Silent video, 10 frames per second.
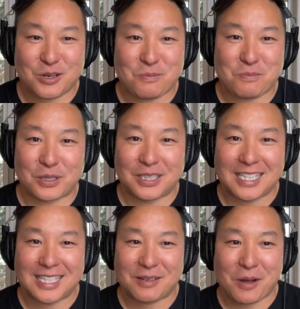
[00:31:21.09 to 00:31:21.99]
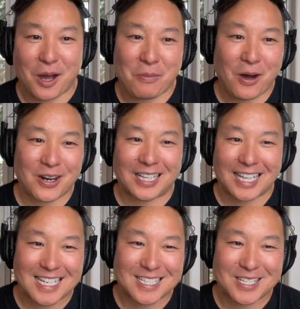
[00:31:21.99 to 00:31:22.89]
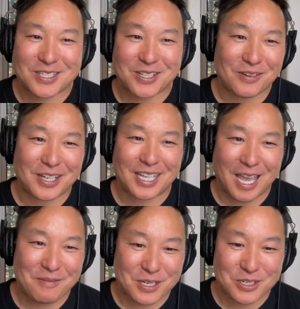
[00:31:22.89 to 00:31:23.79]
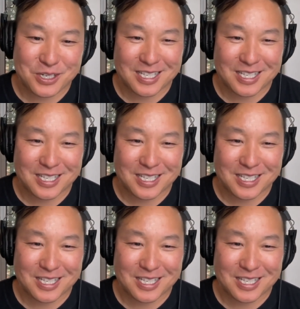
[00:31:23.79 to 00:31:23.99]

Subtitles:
you're building it upon a license of a game engine.